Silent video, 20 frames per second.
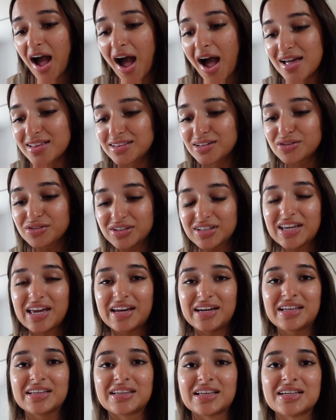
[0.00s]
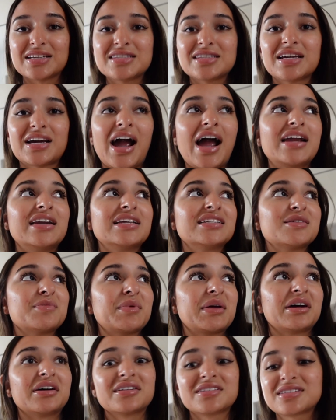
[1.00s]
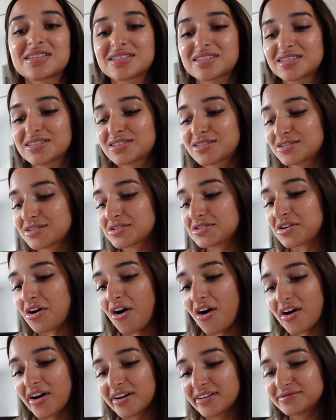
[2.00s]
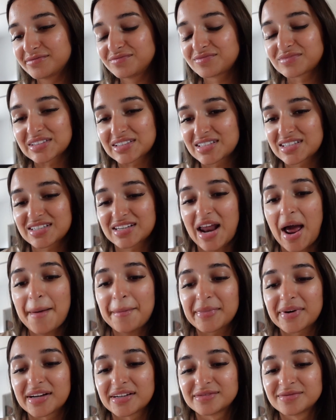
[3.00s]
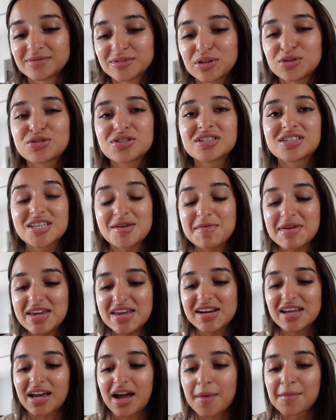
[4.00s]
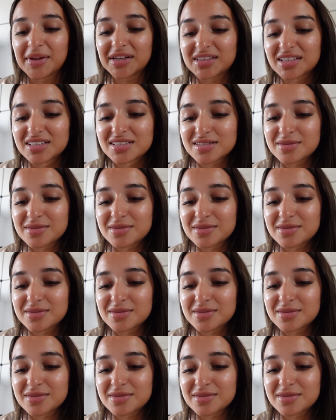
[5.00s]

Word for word: I literally can't eat this. Like, I need something else. This is not, this isn't happening. You should see me eating I'm like this.